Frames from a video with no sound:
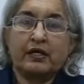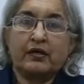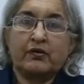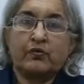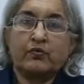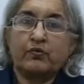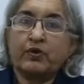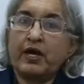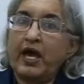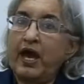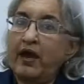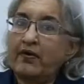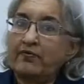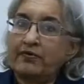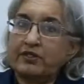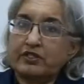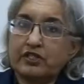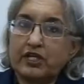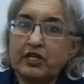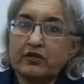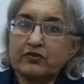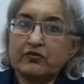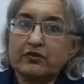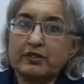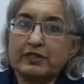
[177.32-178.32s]
we have a
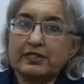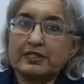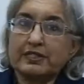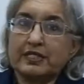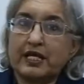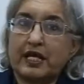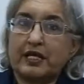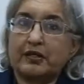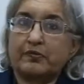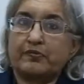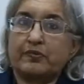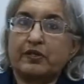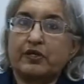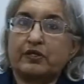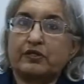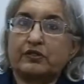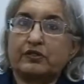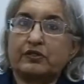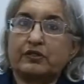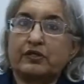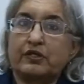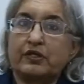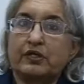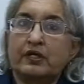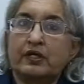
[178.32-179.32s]
general
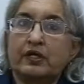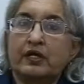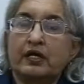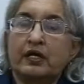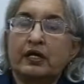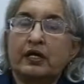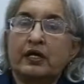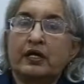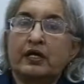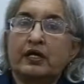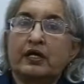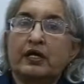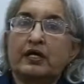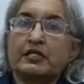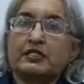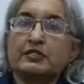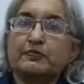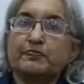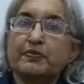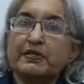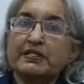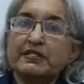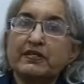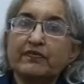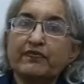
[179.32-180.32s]
statement. A
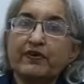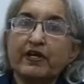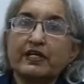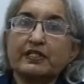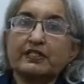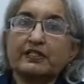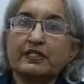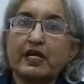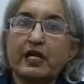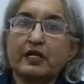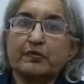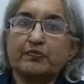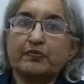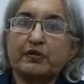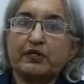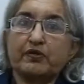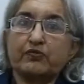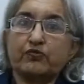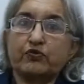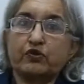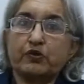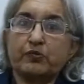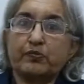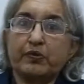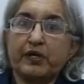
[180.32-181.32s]
specific statement
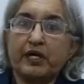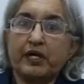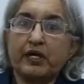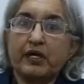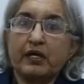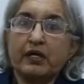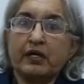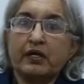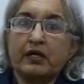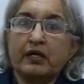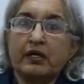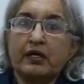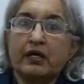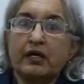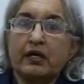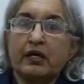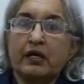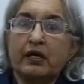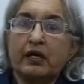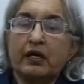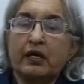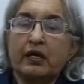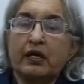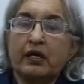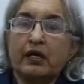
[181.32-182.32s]
would be,
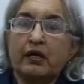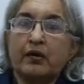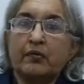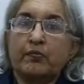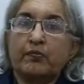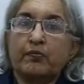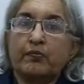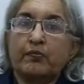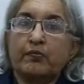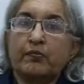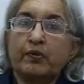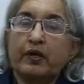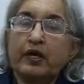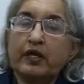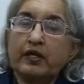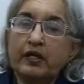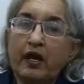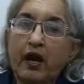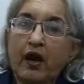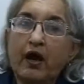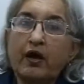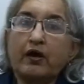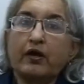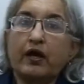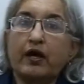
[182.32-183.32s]
in
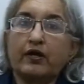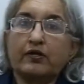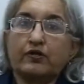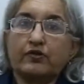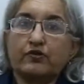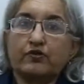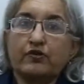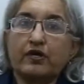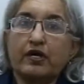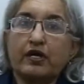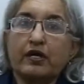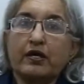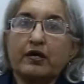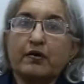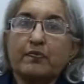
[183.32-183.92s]
our country,